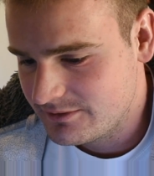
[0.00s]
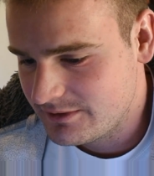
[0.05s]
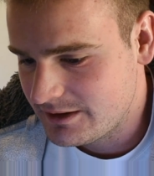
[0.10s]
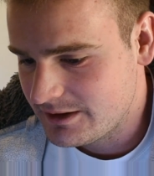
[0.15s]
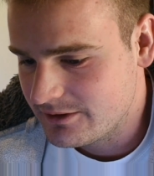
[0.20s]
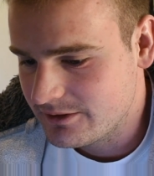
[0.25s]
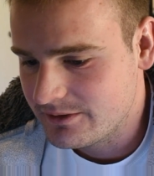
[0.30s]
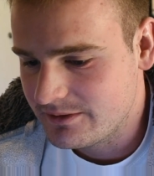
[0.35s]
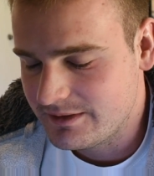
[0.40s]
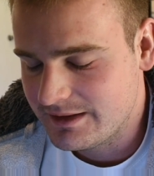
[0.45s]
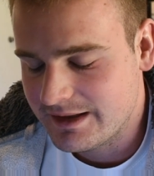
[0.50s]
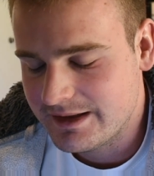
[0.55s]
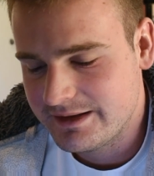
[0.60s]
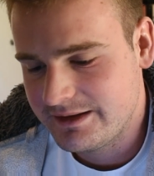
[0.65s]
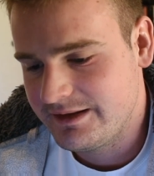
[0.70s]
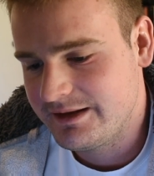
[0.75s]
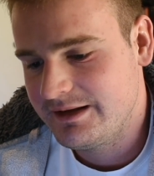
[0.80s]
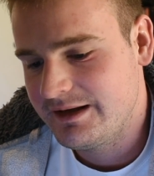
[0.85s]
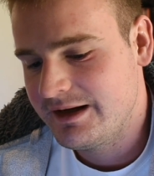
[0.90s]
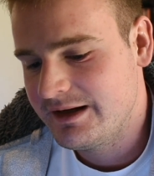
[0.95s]
Now,
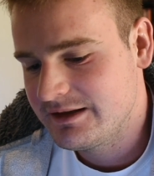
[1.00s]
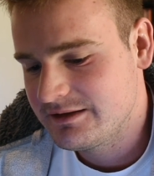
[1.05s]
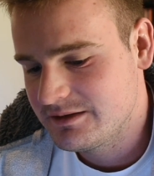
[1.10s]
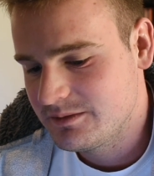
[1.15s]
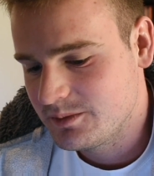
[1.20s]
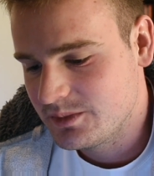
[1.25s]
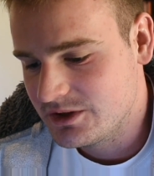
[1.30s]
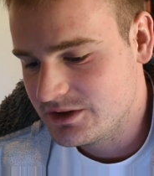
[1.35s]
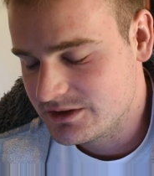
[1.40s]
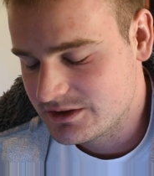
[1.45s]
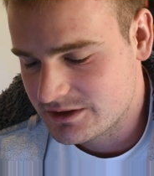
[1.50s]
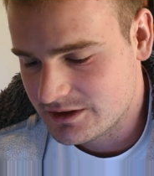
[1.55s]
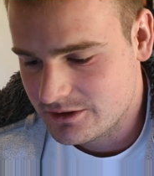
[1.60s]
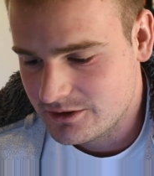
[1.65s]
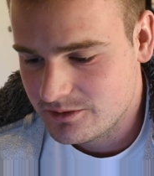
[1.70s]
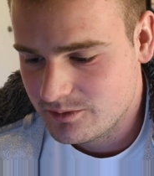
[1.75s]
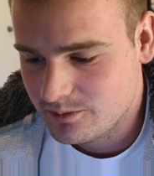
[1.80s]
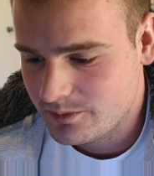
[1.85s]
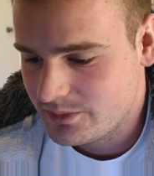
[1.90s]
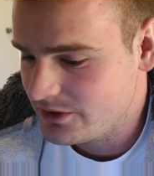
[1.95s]
that hasn't been
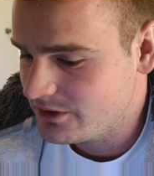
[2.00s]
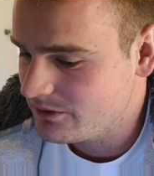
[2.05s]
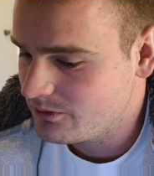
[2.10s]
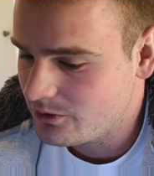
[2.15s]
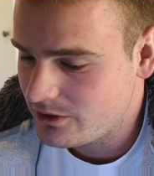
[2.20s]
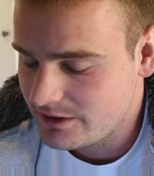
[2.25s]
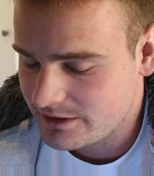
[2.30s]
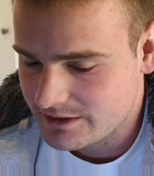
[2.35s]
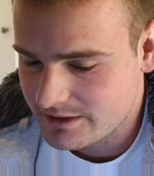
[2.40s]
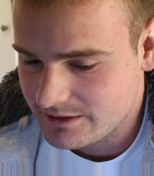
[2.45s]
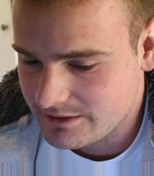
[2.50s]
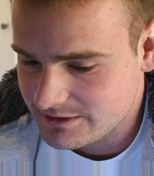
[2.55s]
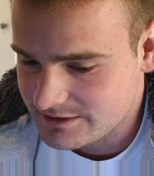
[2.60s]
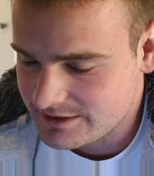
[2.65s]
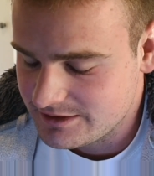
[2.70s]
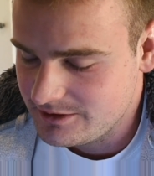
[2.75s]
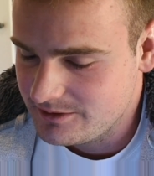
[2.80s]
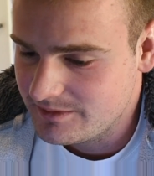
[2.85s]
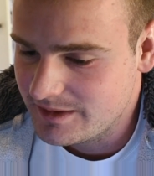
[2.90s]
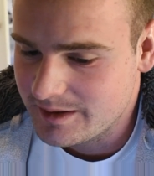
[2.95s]
shown, but one can
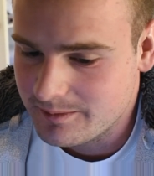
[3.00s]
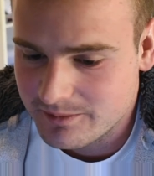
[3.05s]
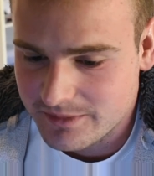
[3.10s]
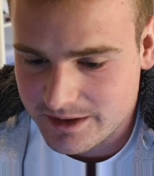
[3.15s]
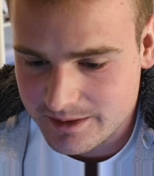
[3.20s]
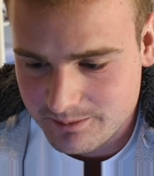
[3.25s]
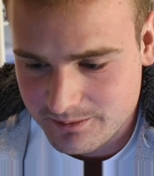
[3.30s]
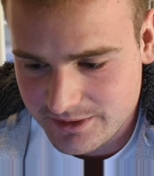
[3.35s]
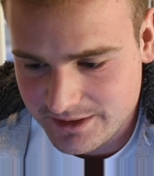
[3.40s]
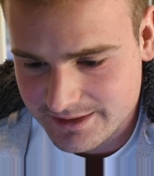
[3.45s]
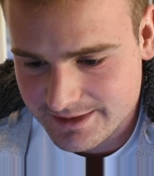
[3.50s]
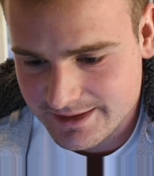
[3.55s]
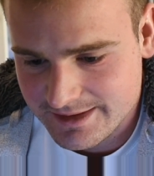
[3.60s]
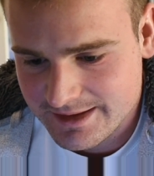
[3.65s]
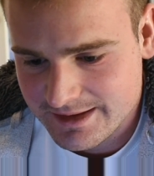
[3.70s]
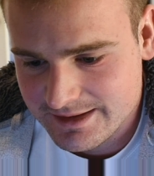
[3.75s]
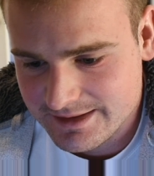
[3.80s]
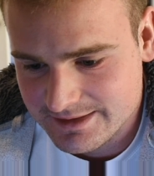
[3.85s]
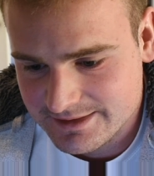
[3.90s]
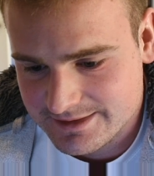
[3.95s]
assume that might be the
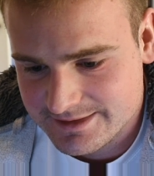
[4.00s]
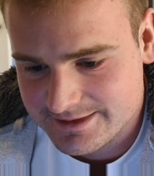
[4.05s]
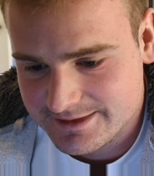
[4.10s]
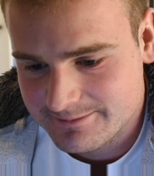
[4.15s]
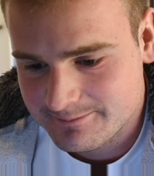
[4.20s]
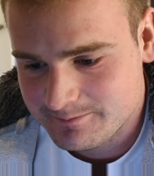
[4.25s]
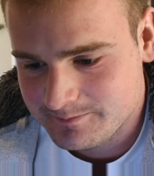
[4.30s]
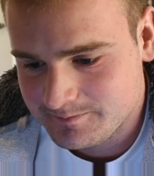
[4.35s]
case.